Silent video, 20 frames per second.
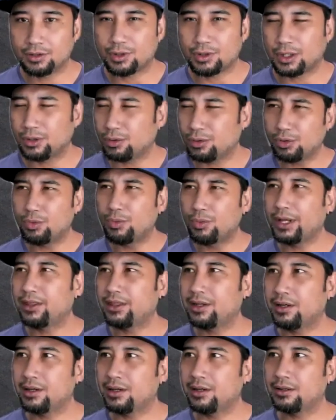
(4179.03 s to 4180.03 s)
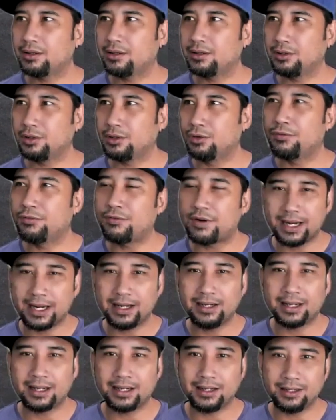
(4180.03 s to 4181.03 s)
So I don't know whether you
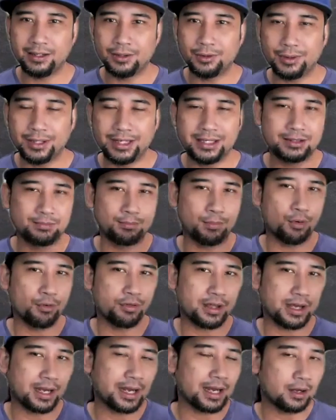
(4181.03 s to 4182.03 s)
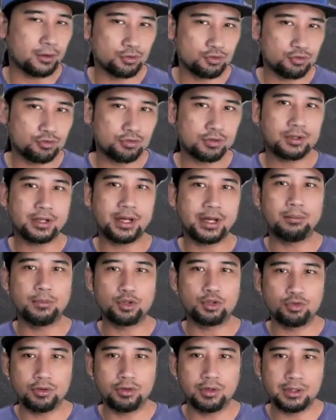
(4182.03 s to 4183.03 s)
find that it is both a cultural and
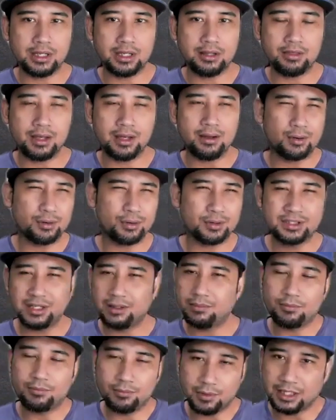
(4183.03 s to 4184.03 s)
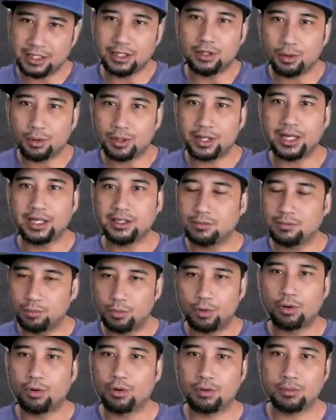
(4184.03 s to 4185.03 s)
maturity thing, or is it in your case
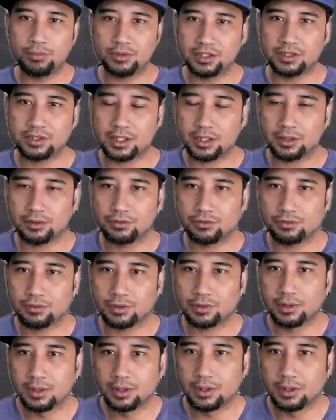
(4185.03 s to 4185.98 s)
more just cultural?